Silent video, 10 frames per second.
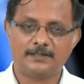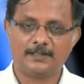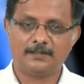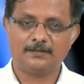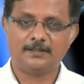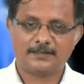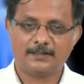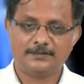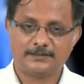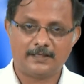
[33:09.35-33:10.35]
They can
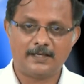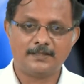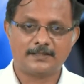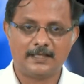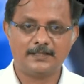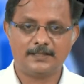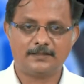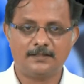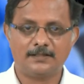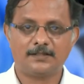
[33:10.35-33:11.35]
generate and send
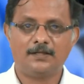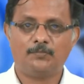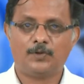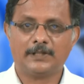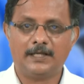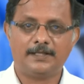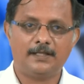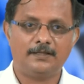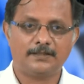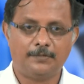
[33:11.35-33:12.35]
signals both
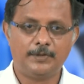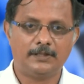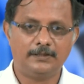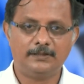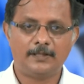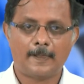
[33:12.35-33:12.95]
electrically and chemically,